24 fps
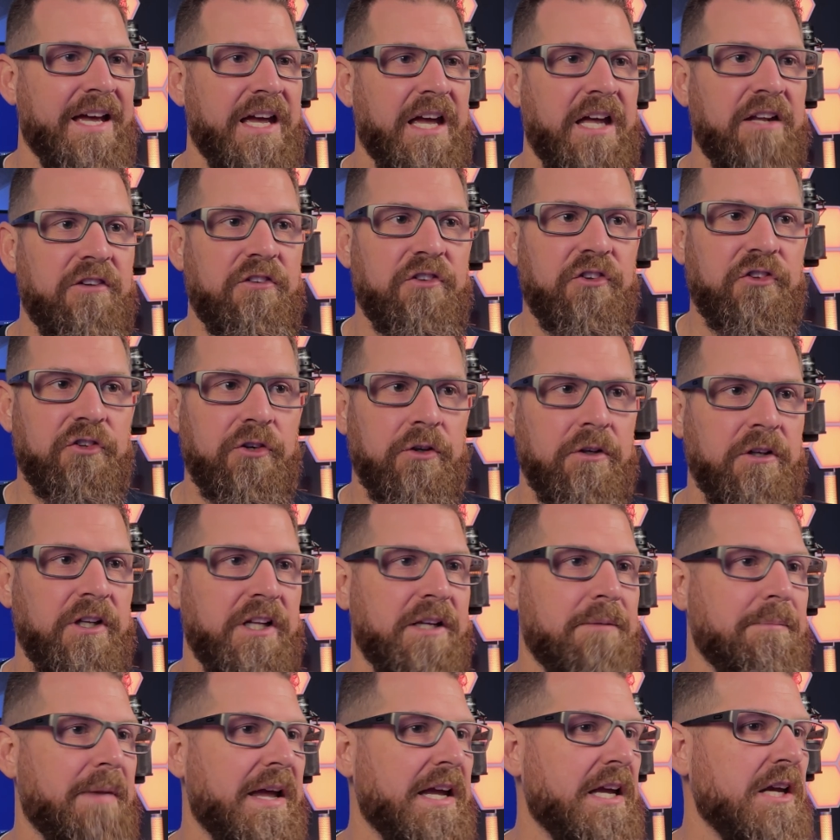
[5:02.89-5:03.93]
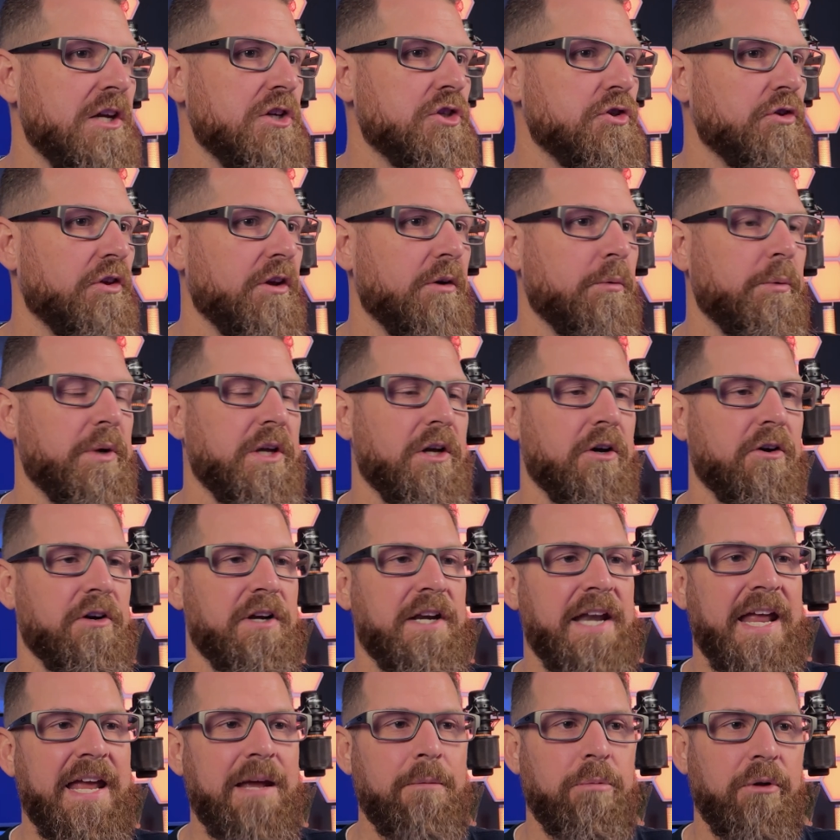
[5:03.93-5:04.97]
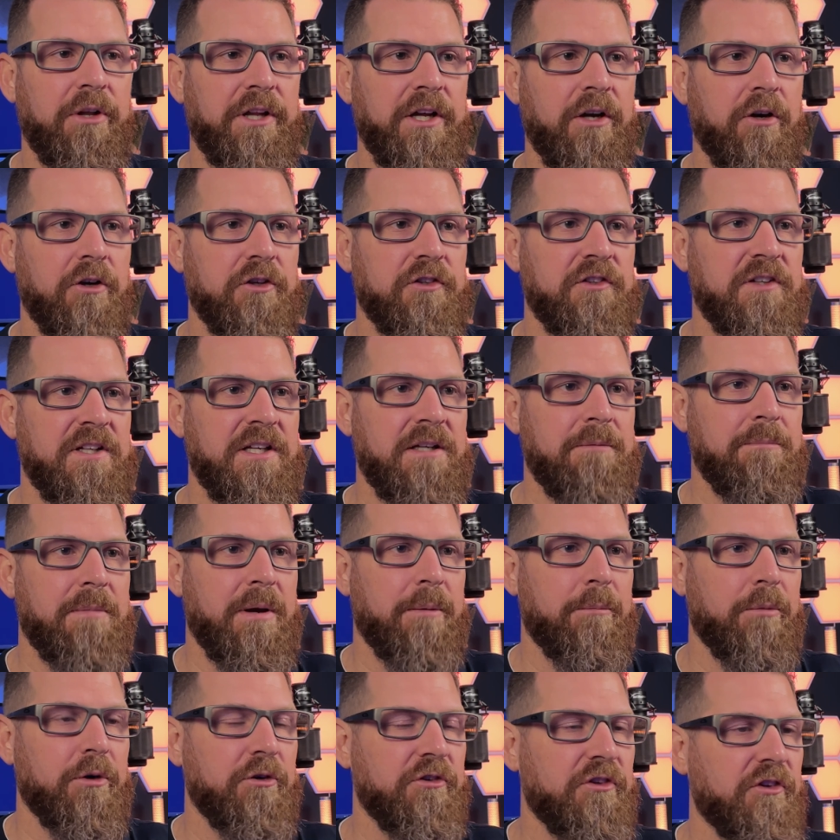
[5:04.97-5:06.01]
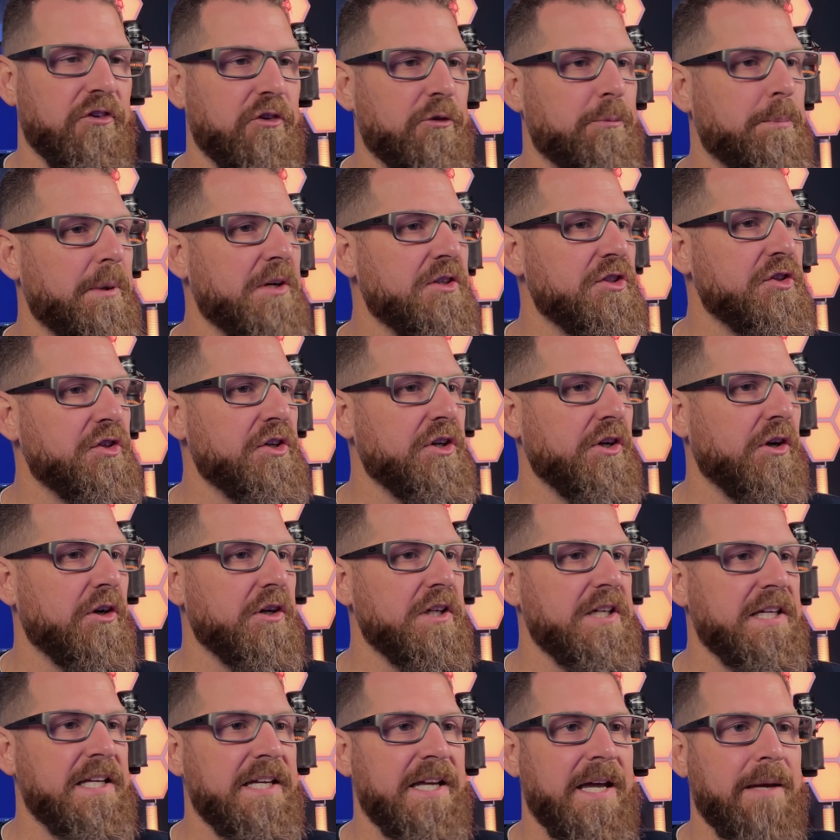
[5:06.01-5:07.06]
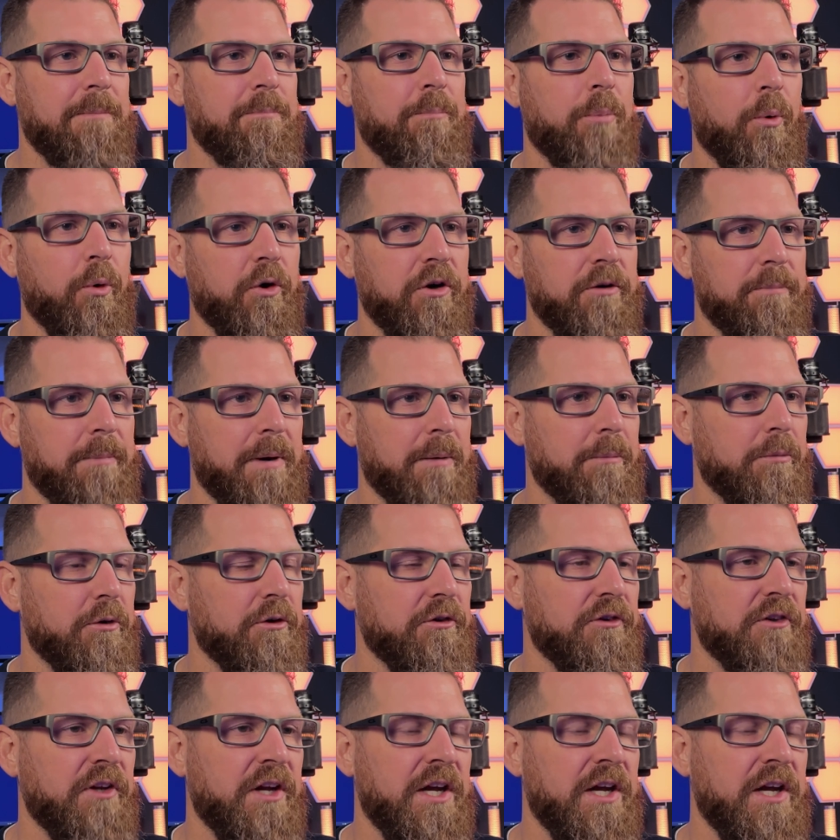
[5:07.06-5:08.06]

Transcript: and certainly making sure that we are enabling our team members, especially our EA board members,